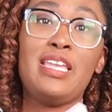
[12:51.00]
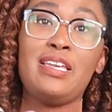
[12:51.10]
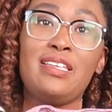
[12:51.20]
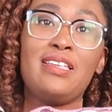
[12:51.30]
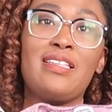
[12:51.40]

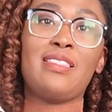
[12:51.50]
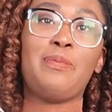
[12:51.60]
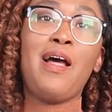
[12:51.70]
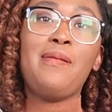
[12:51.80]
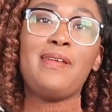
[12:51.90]
The
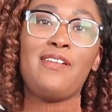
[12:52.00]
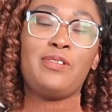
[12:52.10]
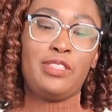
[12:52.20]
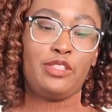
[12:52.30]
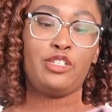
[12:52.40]
problem I have
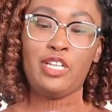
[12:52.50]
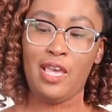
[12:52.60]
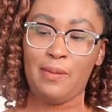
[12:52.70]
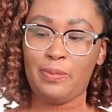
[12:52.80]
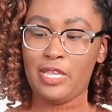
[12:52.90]
with the
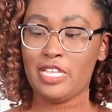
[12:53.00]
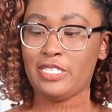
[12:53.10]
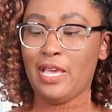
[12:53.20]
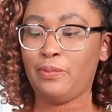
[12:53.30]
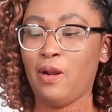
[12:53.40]
top
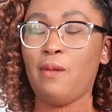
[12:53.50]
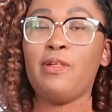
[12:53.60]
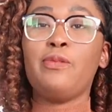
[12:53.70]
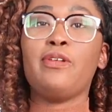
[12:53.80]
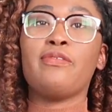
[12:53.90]
is I
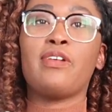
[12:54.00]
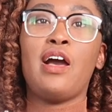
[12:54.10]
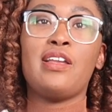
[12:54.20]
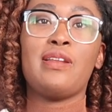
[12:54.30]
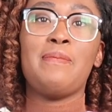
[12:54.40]
probably would have
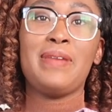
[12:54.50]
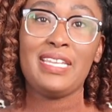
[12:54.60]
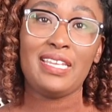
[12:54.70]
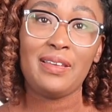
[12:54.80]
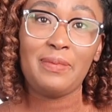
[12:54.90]
gotten a
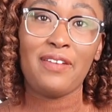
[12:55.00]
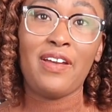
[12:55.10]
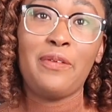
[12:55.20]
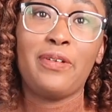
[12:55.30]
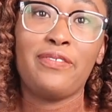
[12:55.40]
medium if
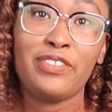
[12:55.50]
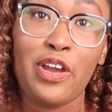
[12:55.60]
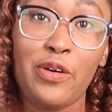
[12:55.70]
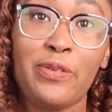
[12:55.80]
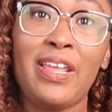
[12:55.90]
I would have
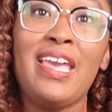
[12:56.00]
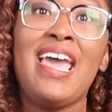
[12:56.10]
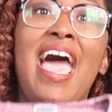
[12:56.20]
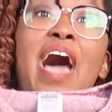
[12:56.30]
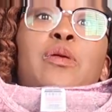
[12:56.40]
known
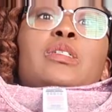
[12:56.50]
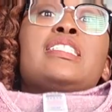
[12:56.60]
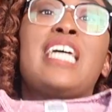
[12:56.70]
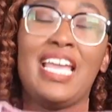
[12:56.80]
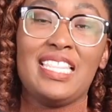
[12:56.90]
how
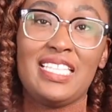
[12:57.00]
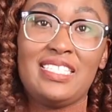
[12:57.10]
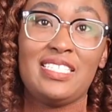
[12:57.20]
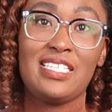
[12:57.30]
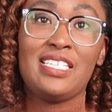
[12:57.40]
tight
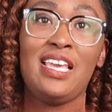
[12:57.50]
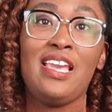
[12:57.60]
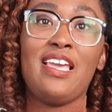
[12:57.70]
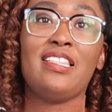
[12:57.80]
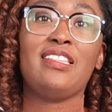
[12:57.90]
this is.
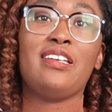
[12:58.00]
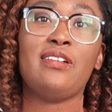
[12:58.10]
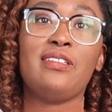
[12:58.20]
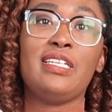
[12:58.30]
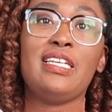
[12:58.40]
It
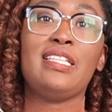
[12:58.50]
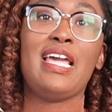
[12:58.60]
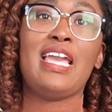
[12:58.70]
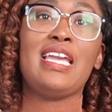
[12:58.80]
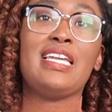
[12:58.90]
literally
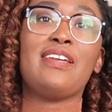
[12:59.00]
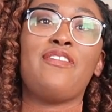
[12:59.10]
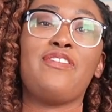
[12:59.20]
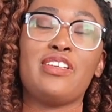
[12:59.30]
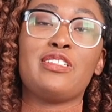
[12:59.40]
like
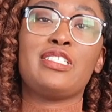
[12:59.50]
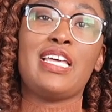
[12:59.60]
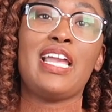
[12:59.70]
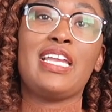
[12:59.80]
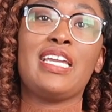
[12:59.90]
feels
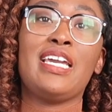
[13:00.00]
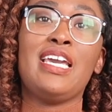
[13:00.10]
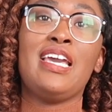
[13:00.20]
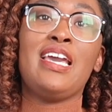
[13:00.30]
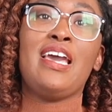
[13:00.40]
like
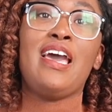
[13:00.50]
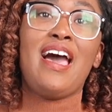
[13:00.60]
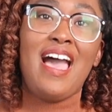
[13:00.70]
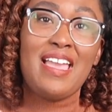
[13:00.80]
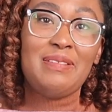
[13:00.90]

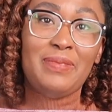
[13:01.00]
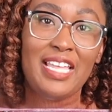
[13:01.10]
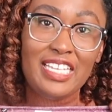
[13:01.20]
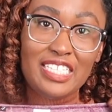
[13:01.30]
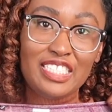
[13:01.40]
I'm
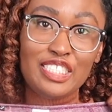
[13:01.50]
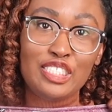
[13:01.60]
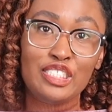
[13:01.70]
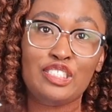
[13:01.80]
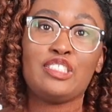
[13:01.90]
like,
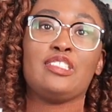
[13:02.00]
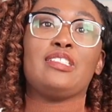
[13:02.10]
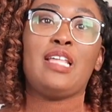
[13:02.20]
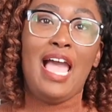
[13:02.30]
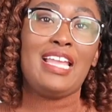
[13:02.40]

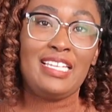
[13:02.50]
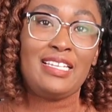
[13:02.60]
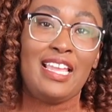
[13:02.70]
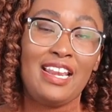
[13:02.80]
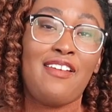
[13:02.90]
I
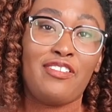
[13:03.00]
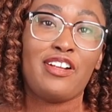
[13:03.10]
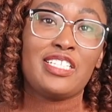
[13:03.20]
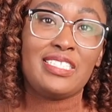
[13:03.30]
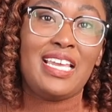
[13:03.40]
can
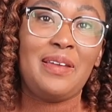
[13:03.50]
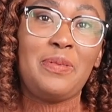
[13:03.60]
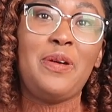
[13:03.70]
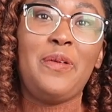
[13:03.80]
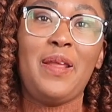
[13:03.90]
never escape.
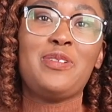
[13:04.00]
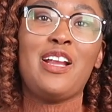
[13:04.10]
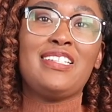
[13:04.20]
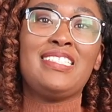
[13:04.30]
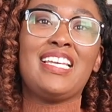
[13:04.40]
When I'm trying to